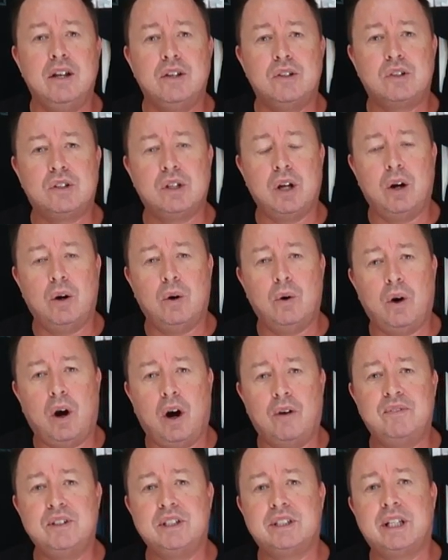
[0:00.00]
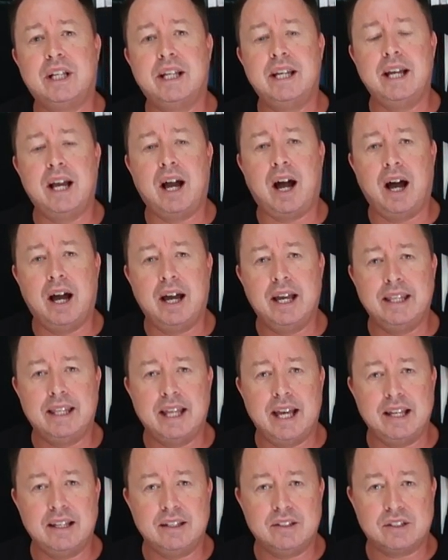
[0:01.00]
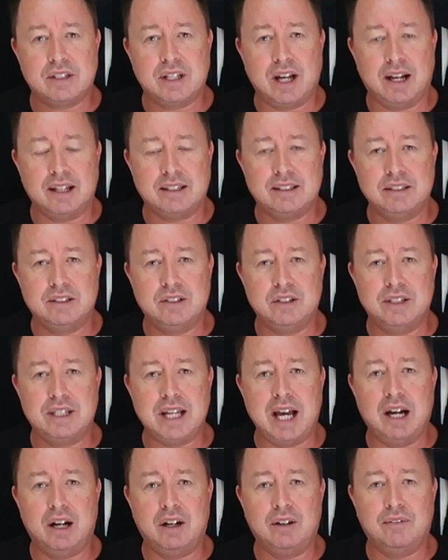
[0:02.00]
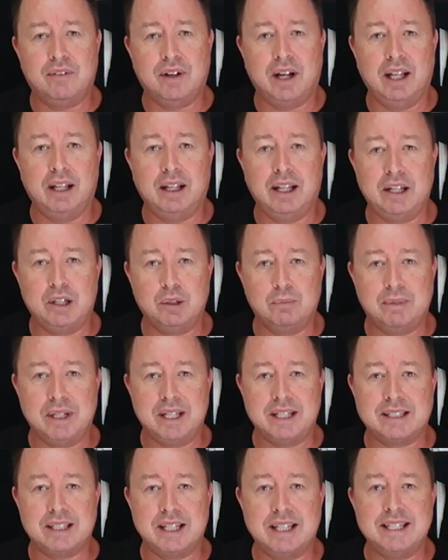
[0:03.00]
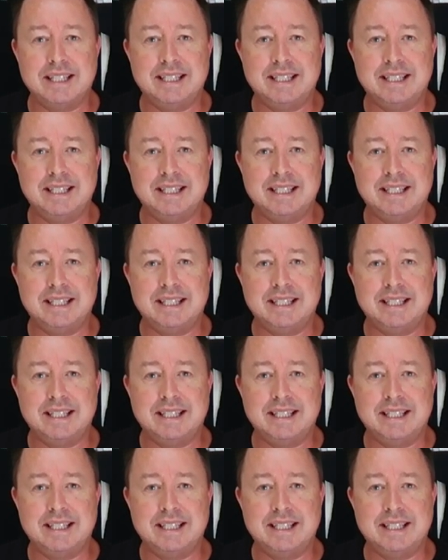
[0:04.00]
So obviously I then started to delve a little bit